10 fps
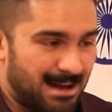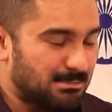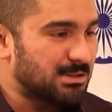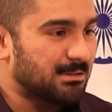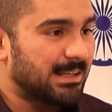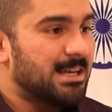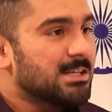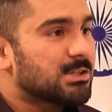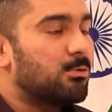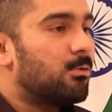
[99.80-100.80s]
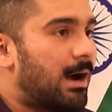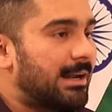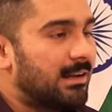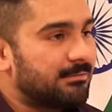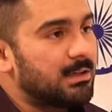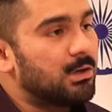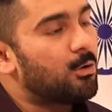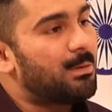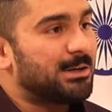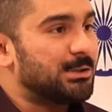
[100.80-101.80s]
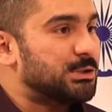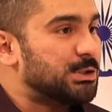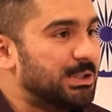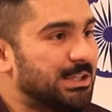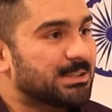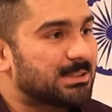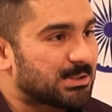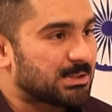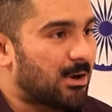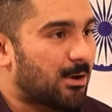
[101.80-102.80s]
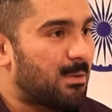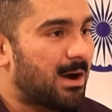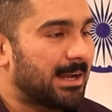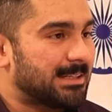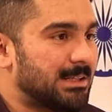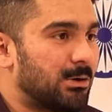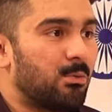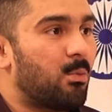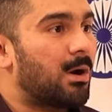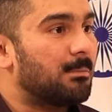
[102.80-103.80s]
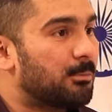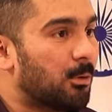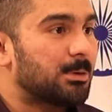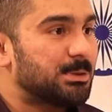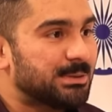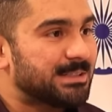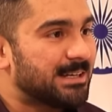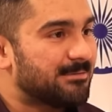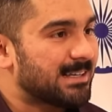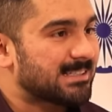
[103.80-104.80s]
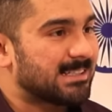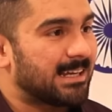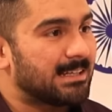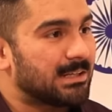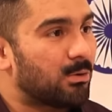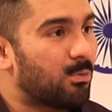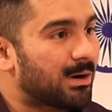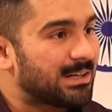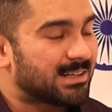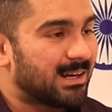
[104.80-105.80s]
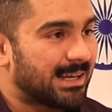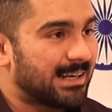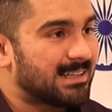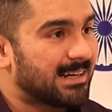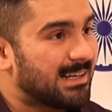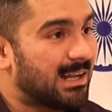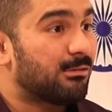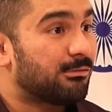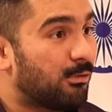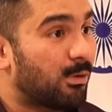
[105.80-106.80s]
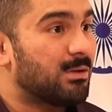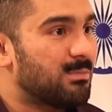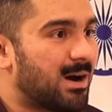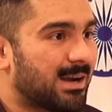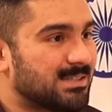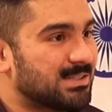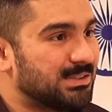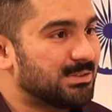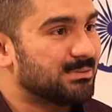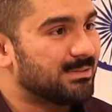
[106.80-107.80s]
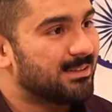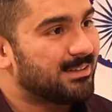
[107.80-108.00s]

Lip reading: Absolutely. So I'd love to know about your journey into the stock market. You know, what brought you into investing, and you know, what inculcated that love for the markets in you?